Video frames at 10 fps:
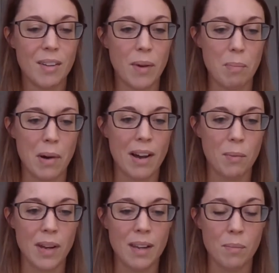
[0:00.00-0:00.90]

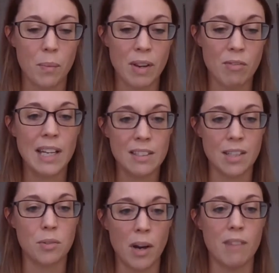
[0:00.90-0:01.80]
whereby we really
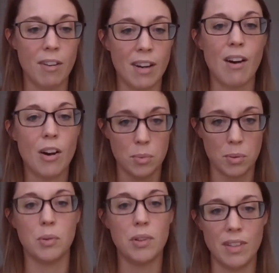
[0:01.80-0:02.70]
did work very hard
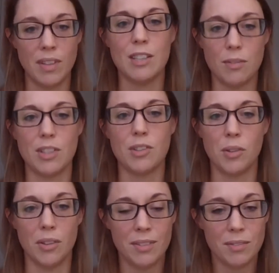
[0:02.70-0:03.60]
with all of the
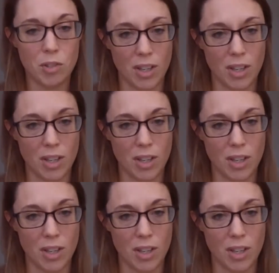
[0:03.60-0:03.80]
individual